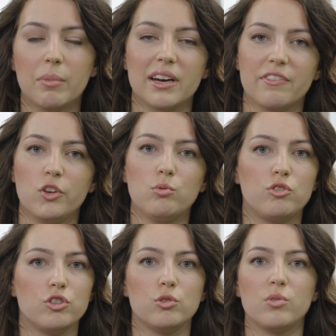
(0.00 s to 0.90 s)
But if you
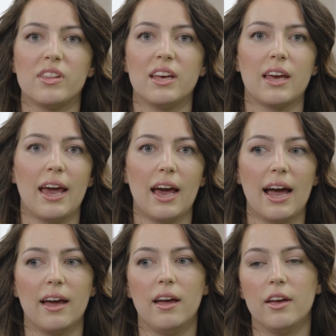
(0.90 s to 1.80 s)
do think, hey,
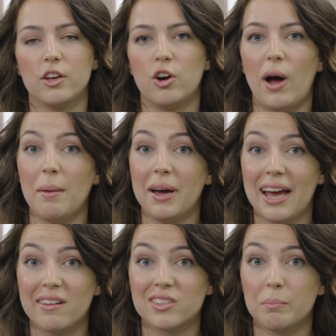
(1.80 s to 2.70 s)
I
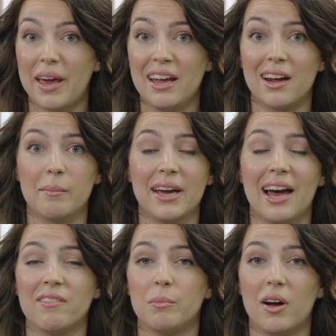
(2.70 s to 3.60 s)
might have some pain, I might
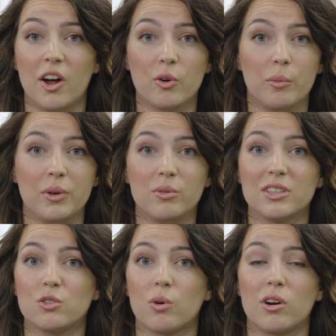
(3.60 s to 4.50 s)
have an autoimmune
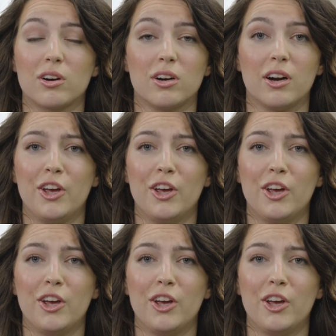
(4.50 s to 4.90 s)
disorder, or